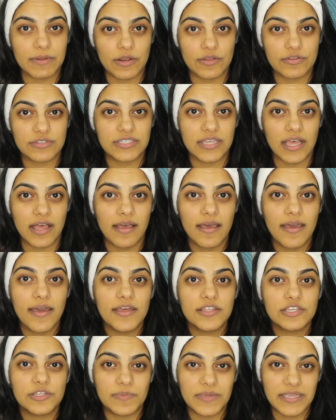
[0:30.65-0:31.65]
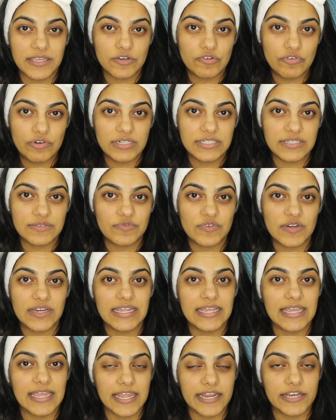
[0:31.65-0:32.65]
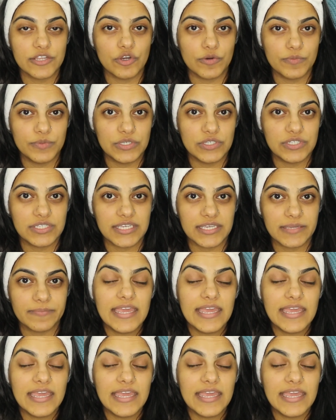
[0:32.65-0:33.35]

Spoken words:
closer to being cruelty free in your beauty.